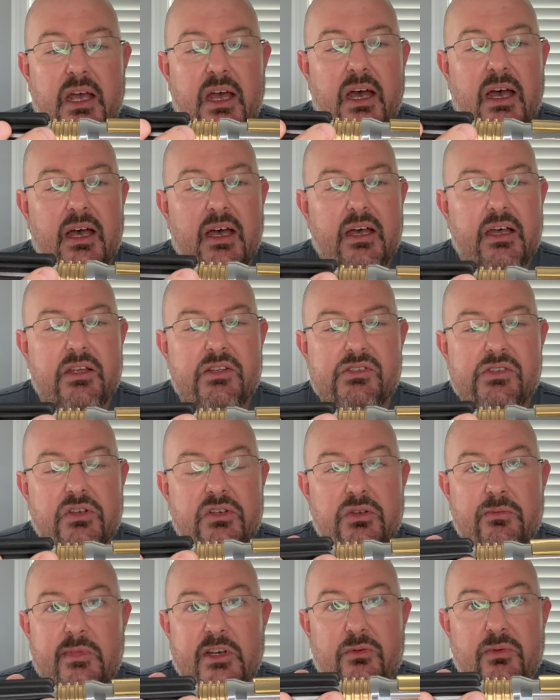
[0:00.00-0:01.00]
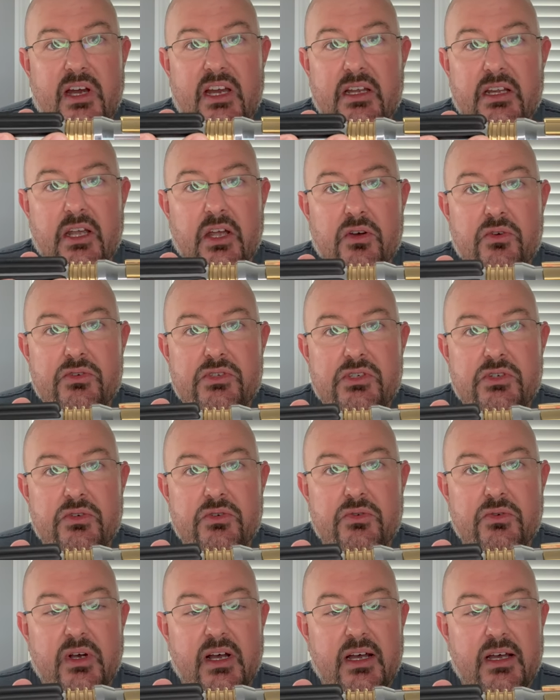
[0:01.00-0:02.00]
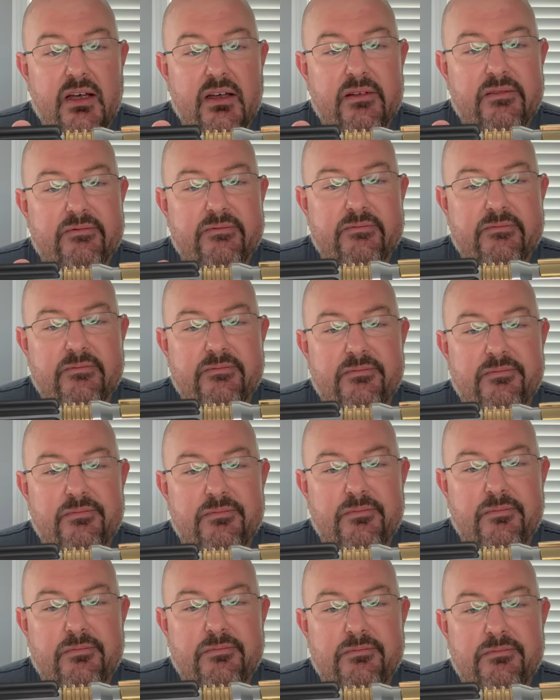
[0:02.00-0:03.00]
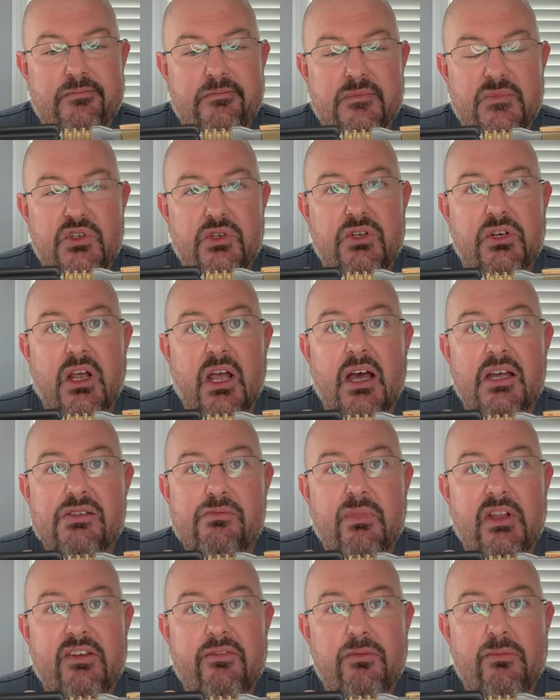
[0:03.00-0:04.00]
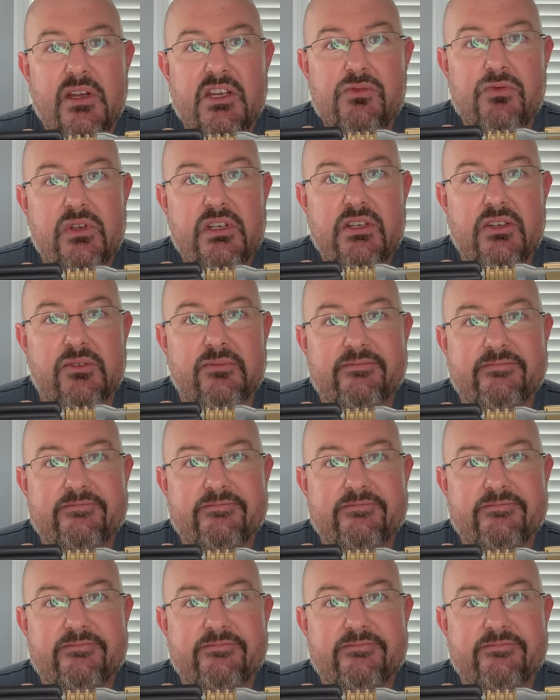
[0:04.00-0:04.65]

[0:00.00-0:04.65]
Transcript: Uh, so you'll be ready to go to uh, do your cosplay for Mace Windu.